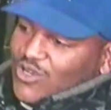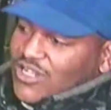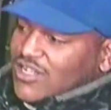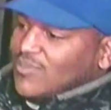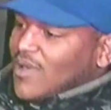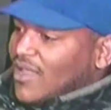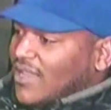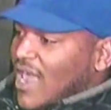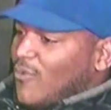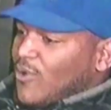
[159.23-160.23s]
right. or this is about
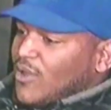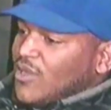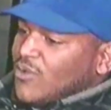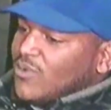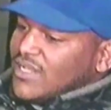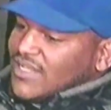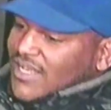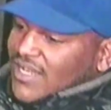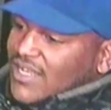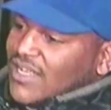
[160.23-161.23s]
that one. We
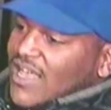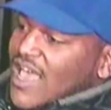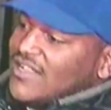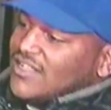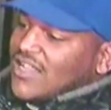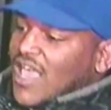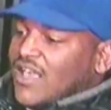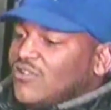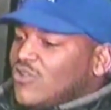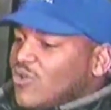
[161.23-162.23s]
did it as like,
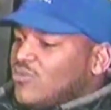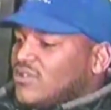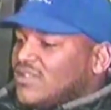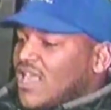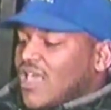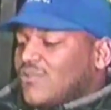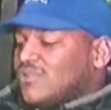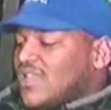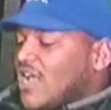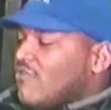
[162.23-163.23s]
you know, it's like it
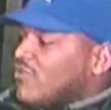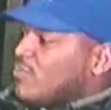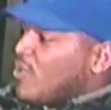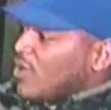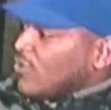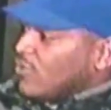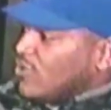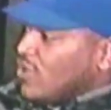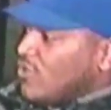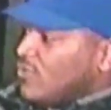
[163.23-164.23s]
was like a rebuttal, you
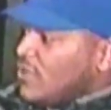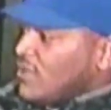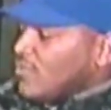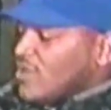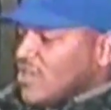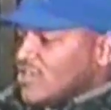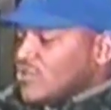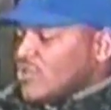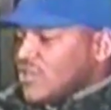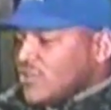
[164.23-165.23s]
know? Because
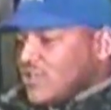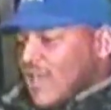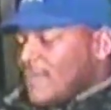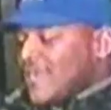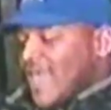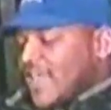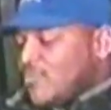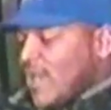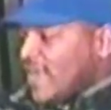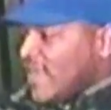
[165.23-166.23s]
you could, I mean,
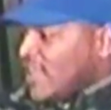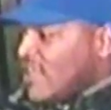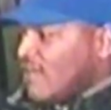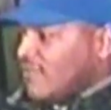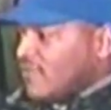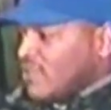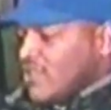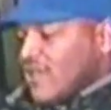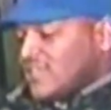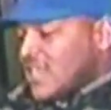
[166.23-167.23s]
anybody that love,
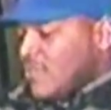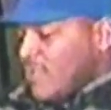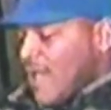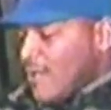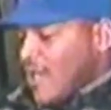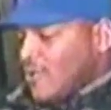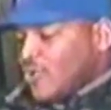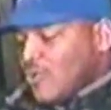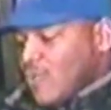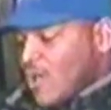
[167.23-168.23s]
loves hip-hop, I don't
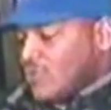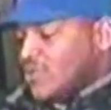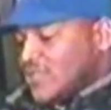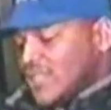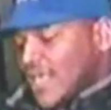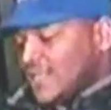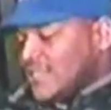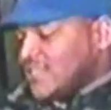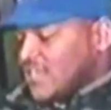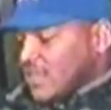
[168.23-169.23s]
know about, like,
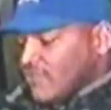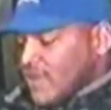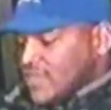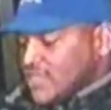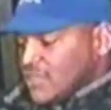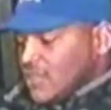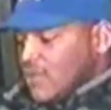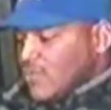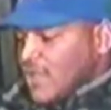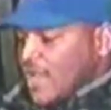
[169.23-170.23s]
this generation,
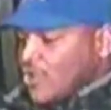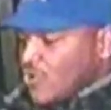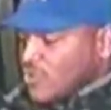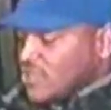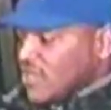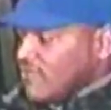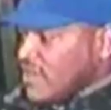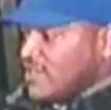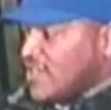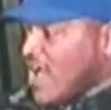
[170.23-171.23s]
but I know what
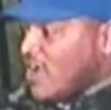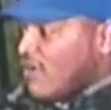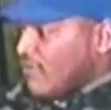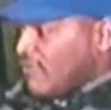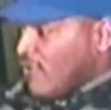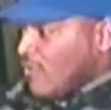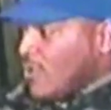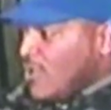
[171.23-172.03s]
generation I come from,